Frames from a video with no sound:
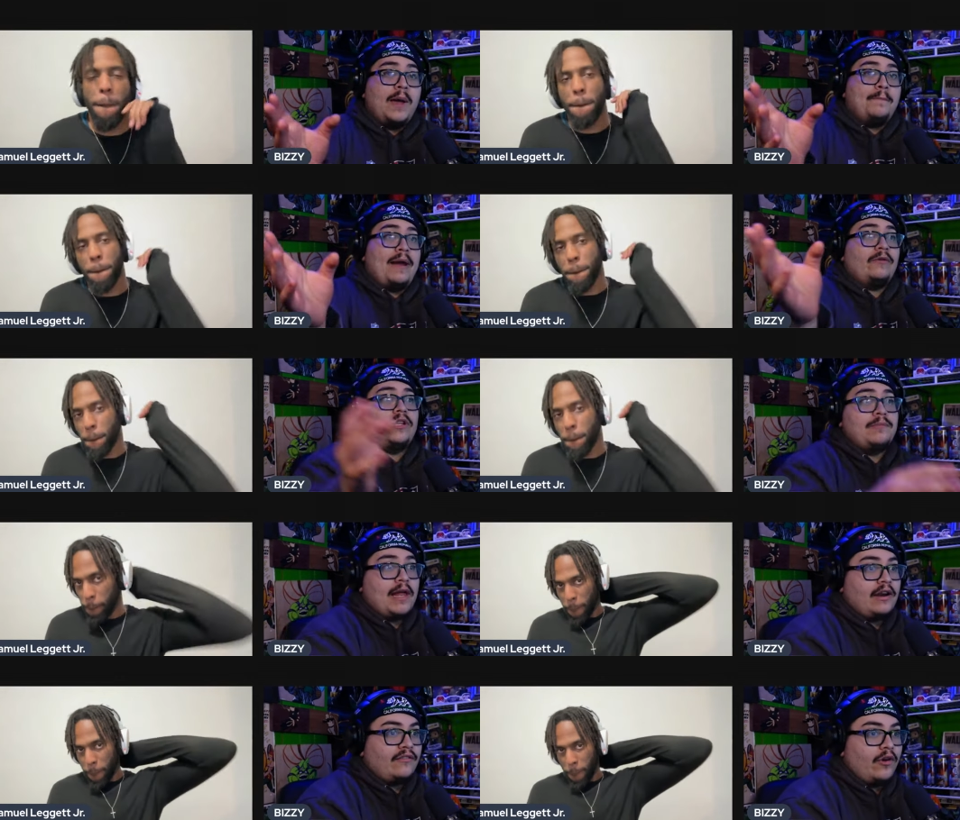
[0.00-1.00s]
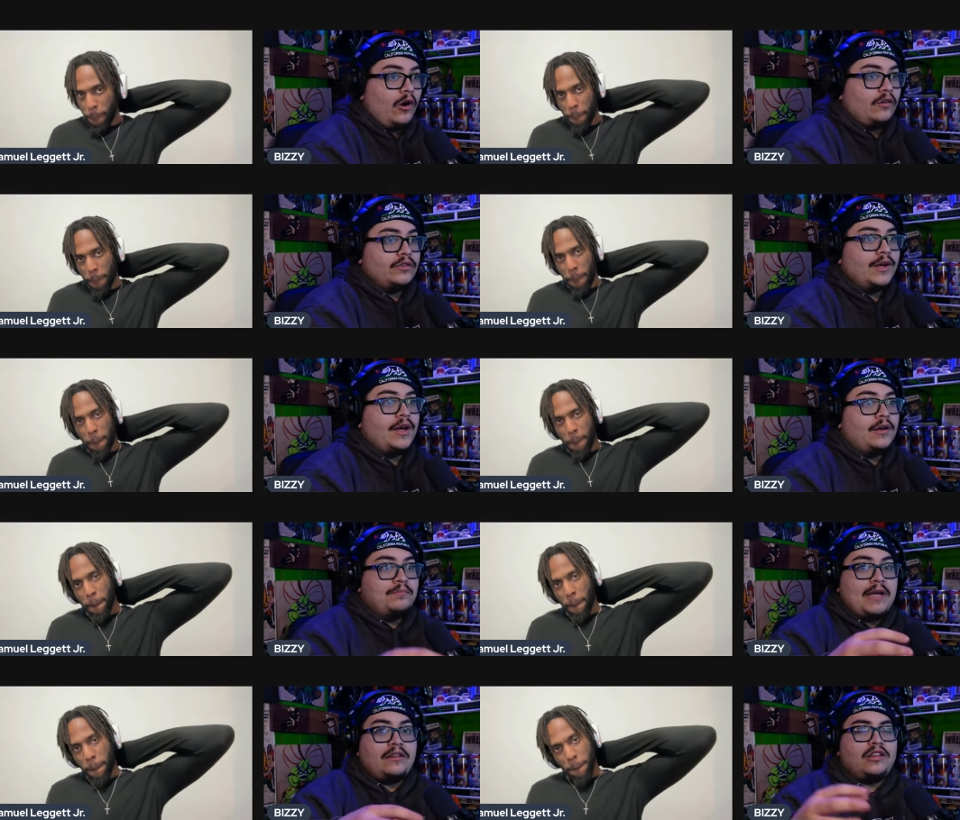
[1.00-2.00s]
Speaker 1: barely been involved
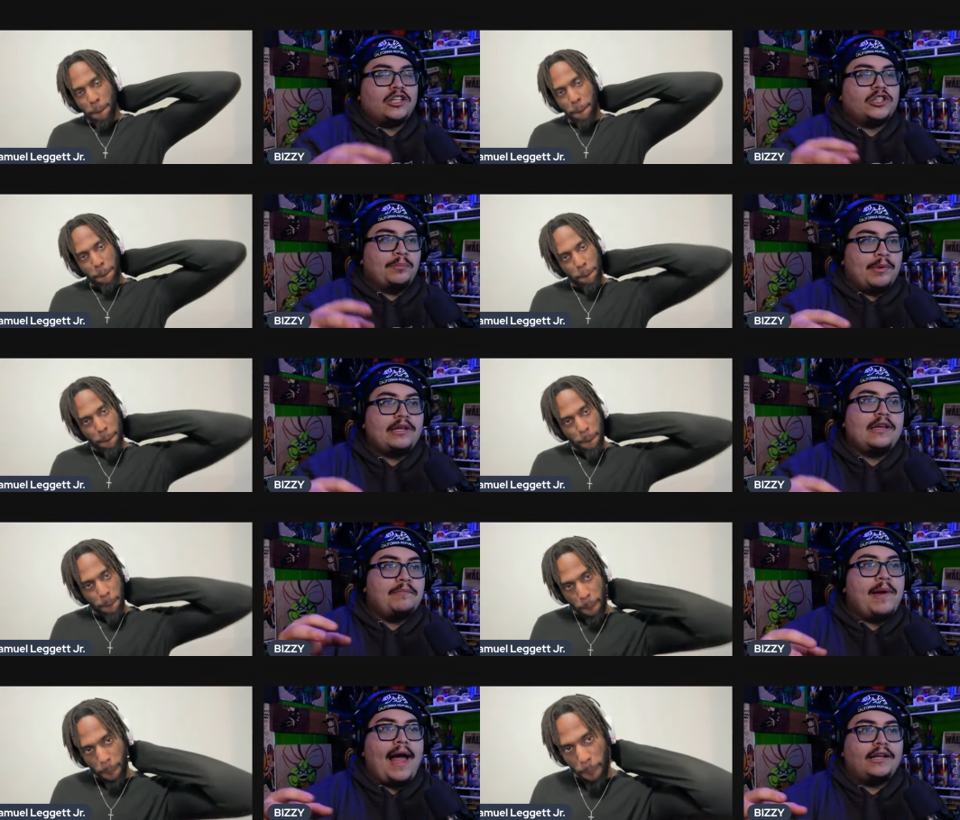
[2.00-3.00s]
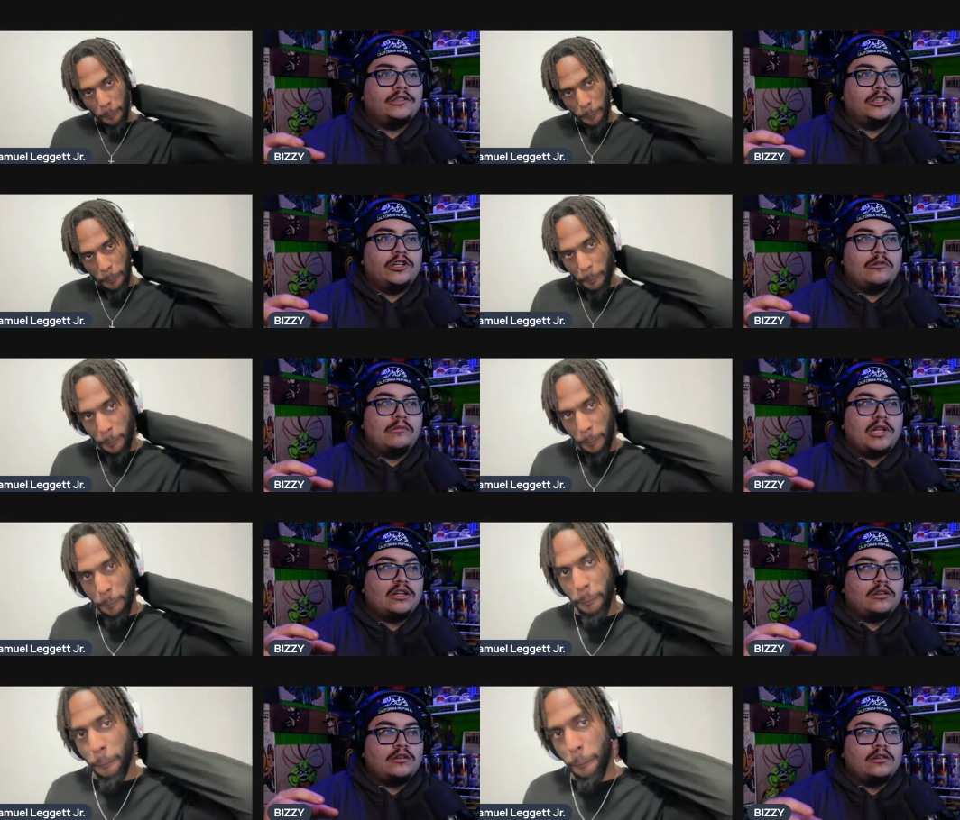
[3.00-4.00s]
make such a big impact. You know what I'm
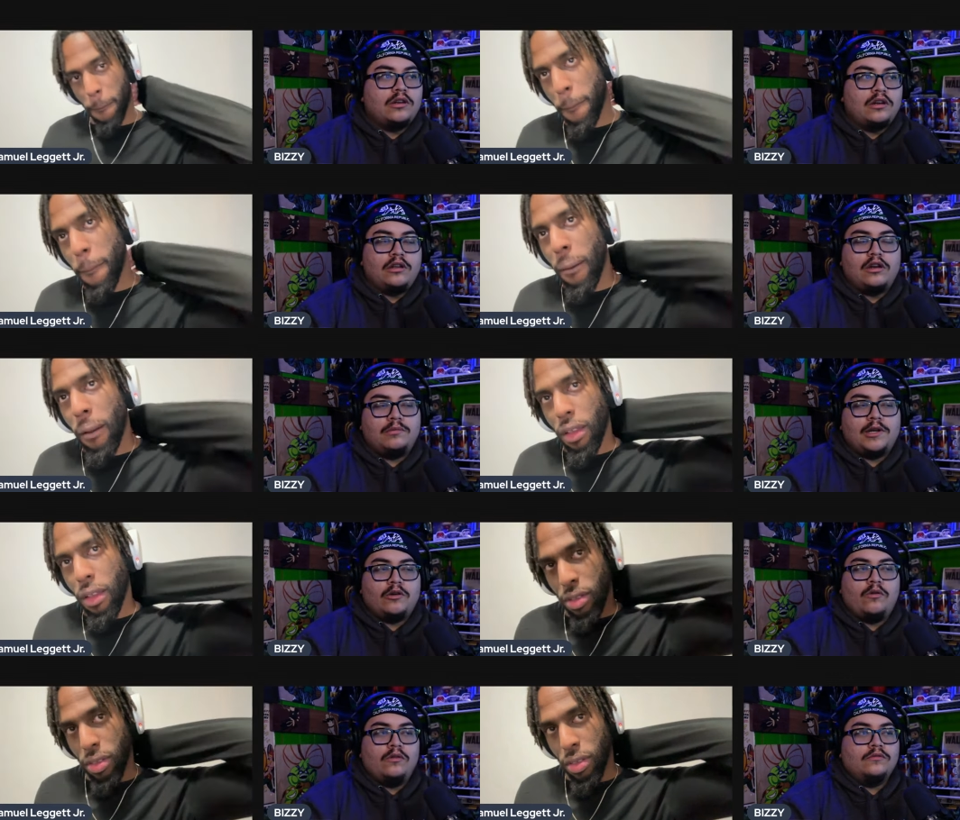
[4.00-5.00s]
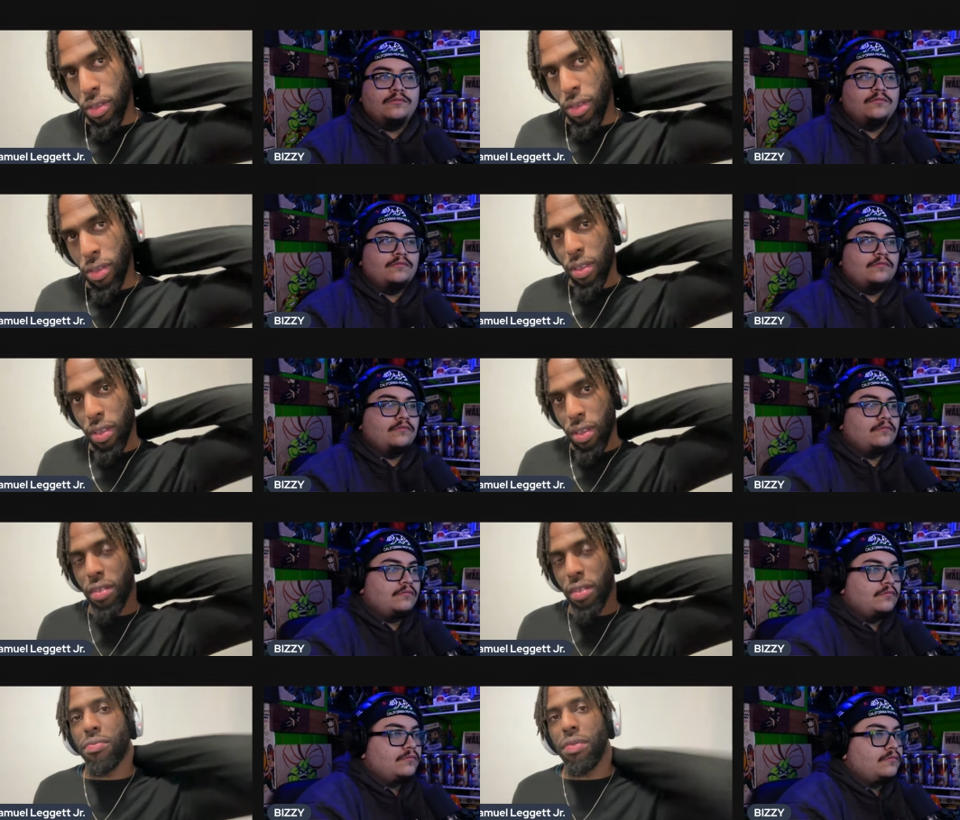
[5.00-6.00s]
saying? It's, it's been cool.
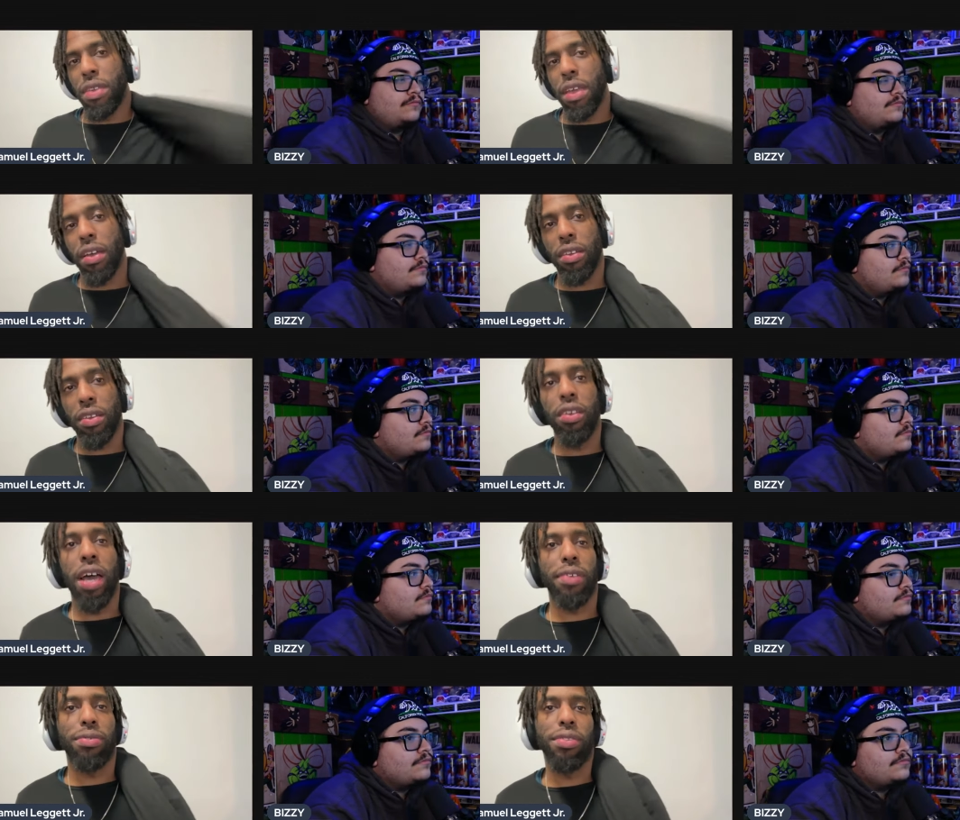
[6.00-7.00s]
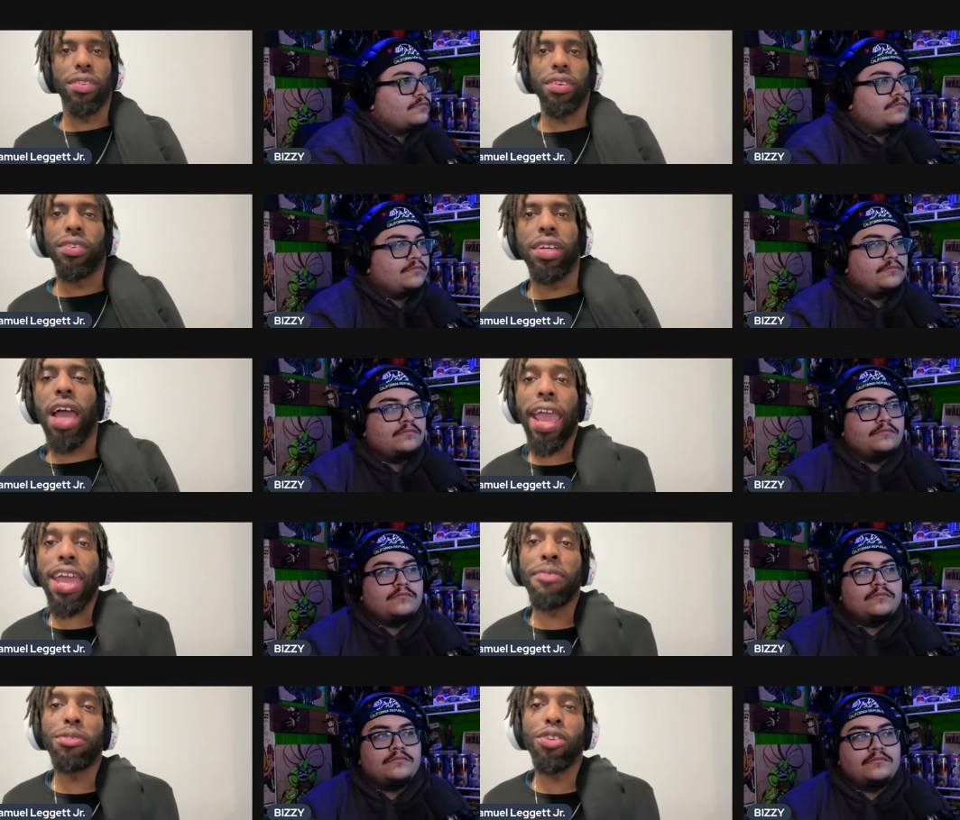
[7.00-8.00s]
Speaker 2: Yeah, no, I absolutely agree. I am
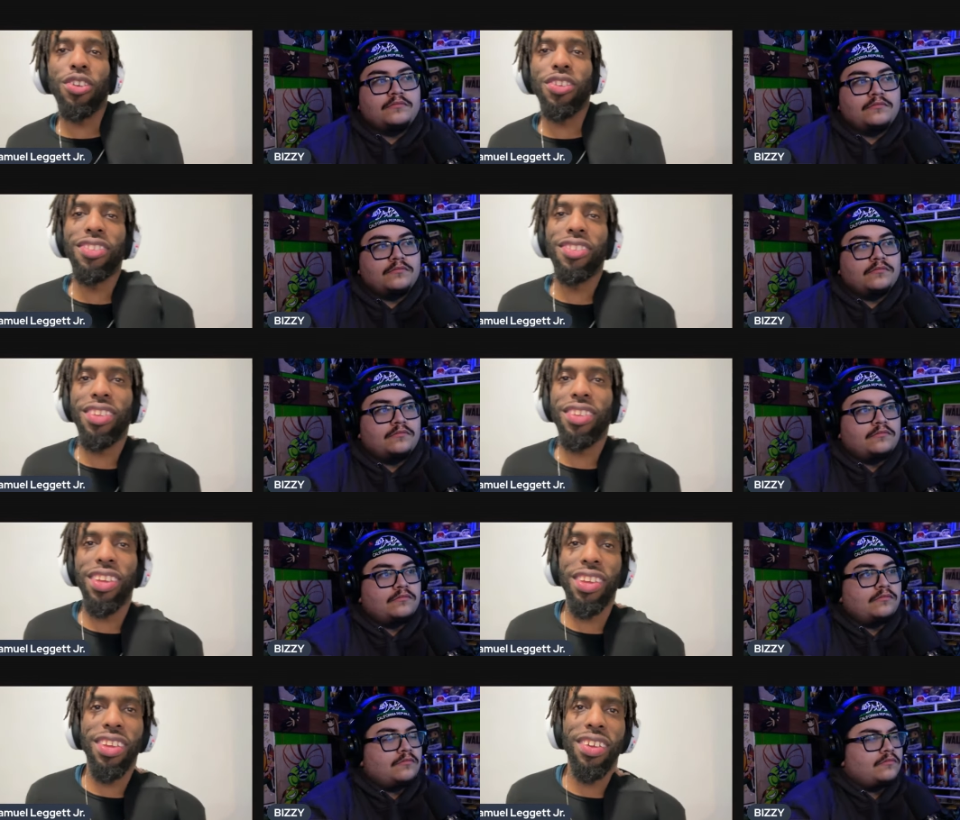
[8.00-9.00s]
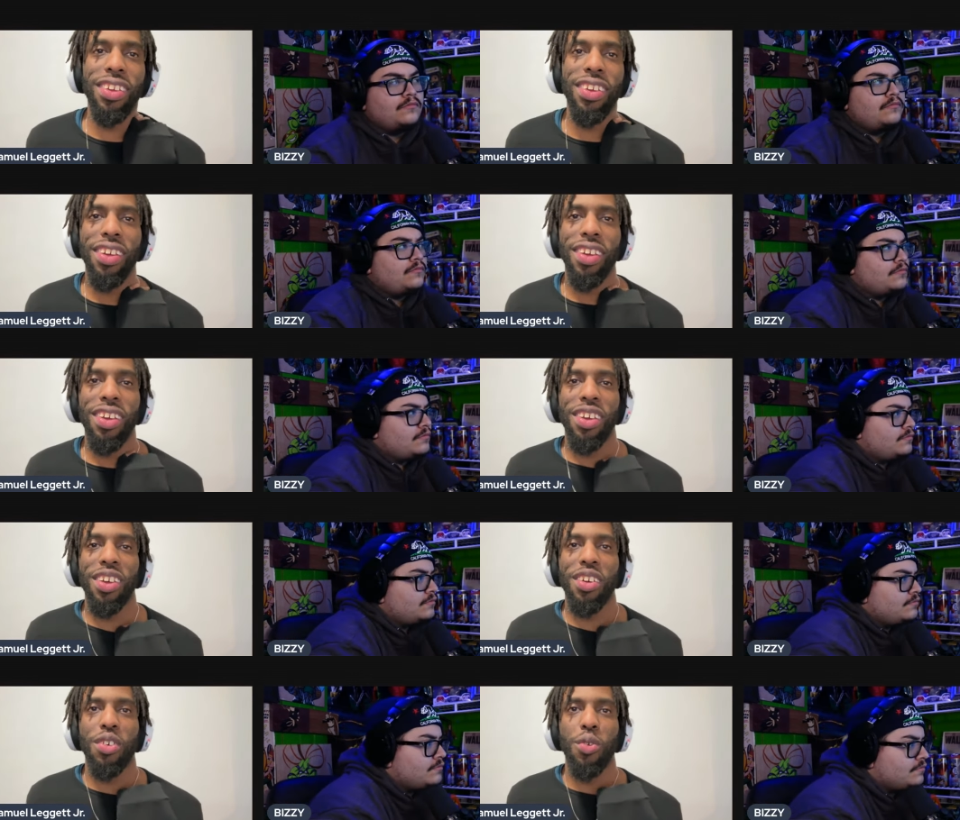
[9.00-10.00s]
curious to see
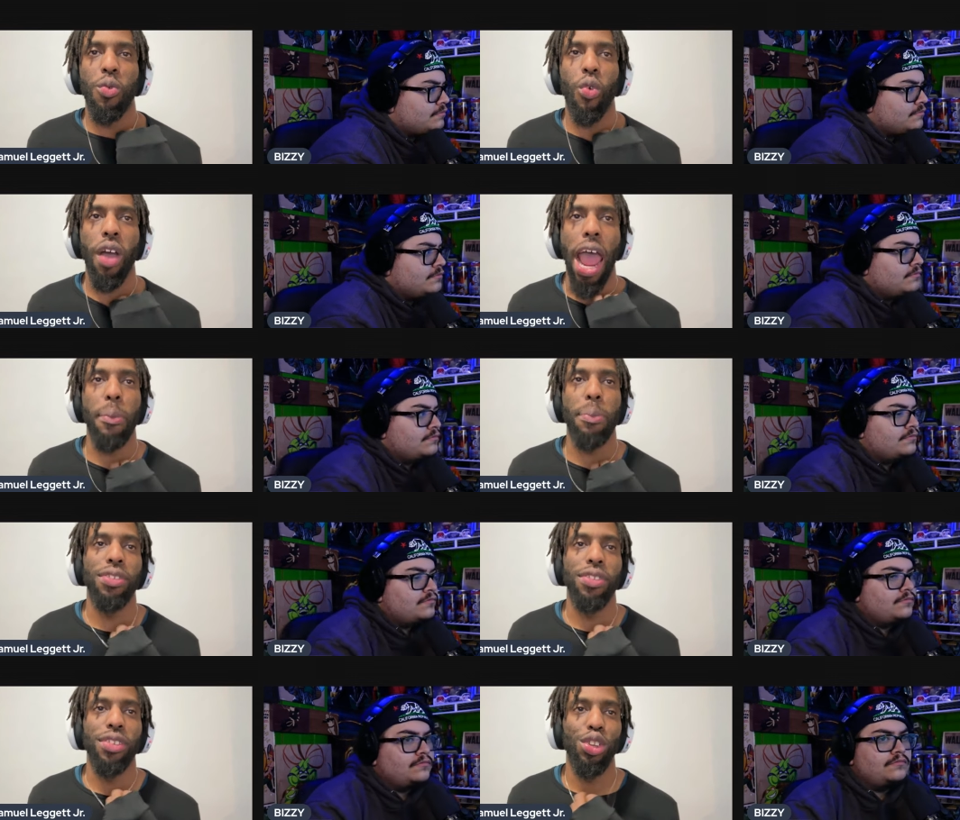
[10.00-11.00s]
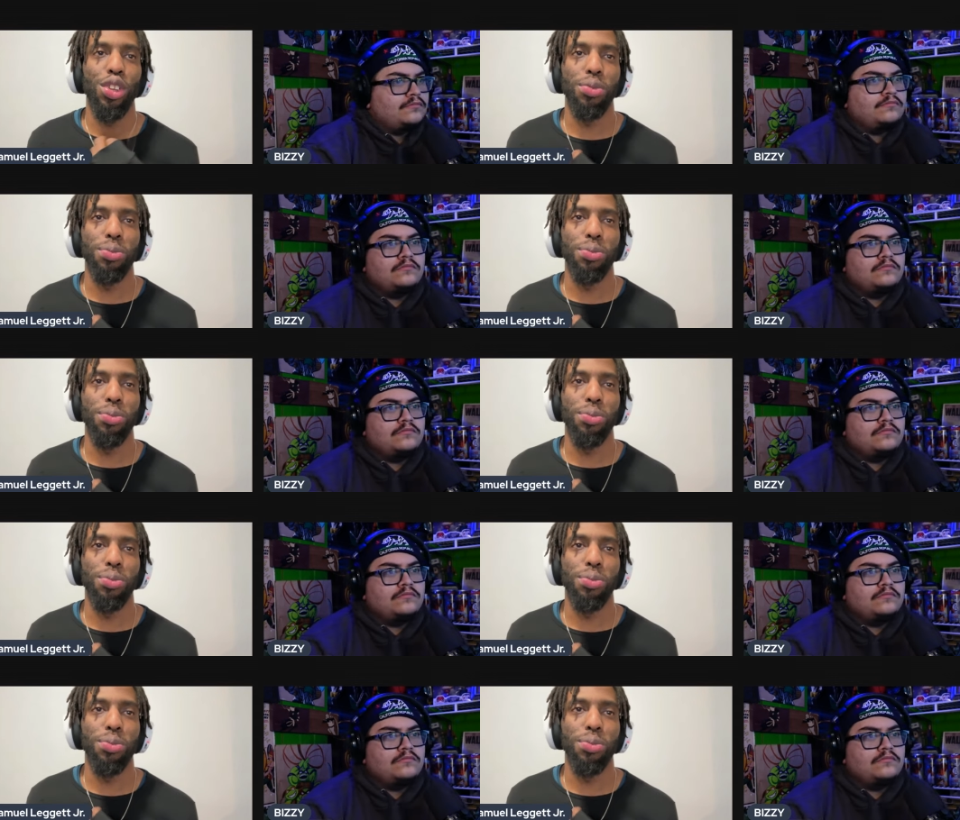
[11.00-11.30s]
what happens to the little boy